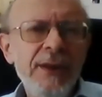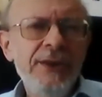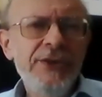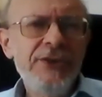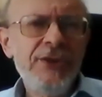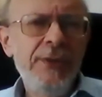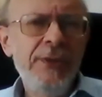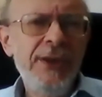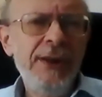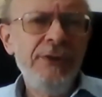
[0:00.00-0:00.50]

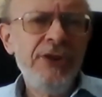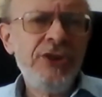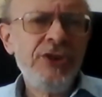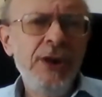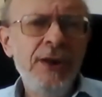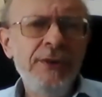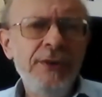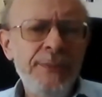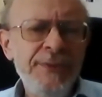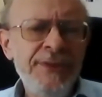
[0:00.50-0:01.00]
So the
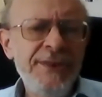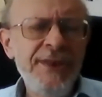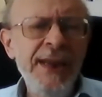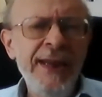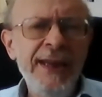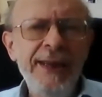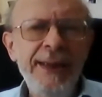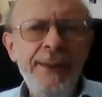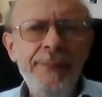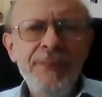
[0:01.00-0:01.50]
Rishonim
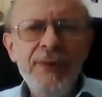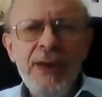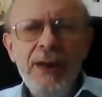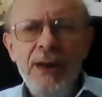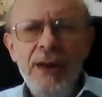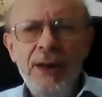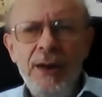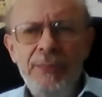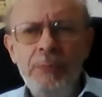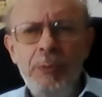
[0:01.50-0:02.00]
say
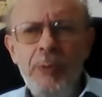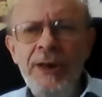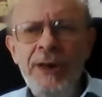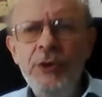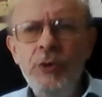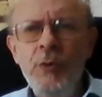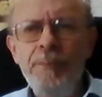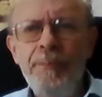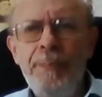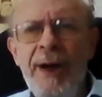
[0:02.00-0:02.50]
when
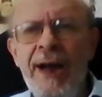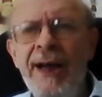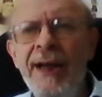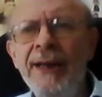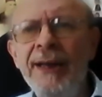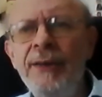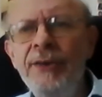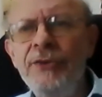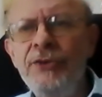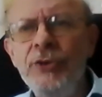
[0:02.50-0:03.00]
you
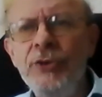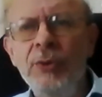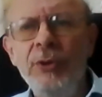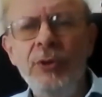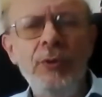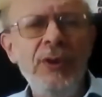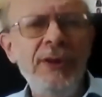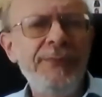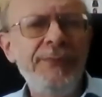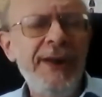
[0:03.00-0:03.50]
bind your
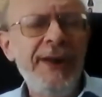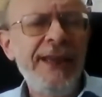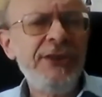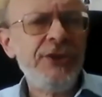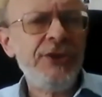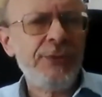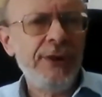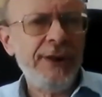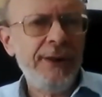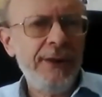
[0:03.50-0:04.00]
lulav and
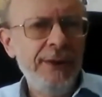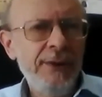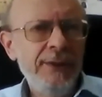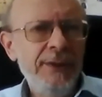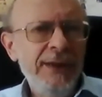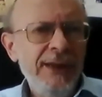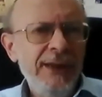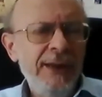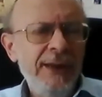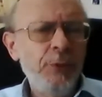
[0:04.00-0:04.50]
esrog
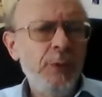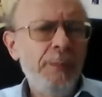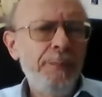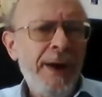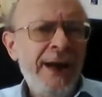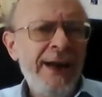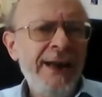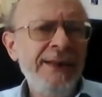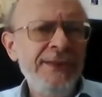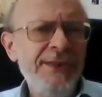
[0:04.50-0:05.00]
if you're
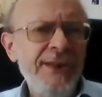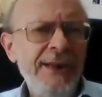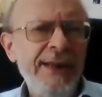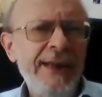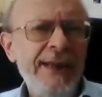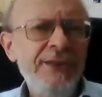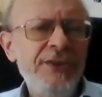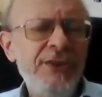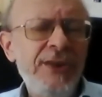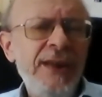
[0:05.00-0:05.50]
binding
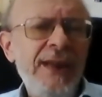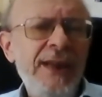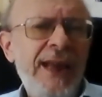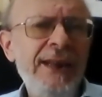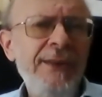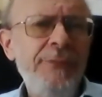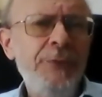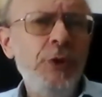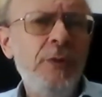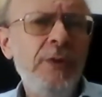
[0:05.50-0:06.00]
it,
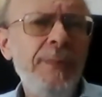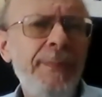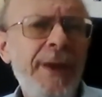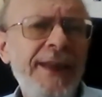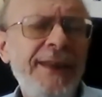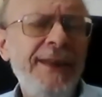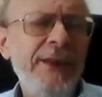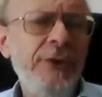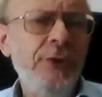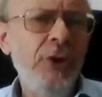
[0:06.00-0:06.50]
and if you can
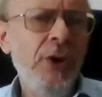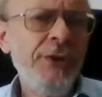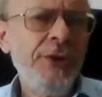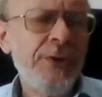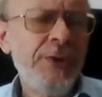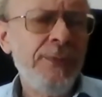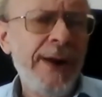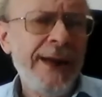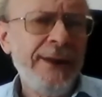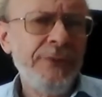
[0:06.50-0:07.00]
make a
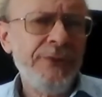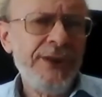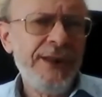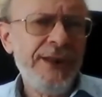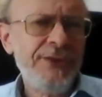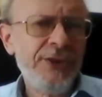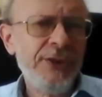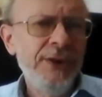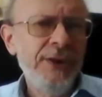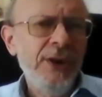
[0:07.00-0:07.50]
knot around
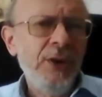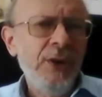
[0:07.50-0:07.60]
it,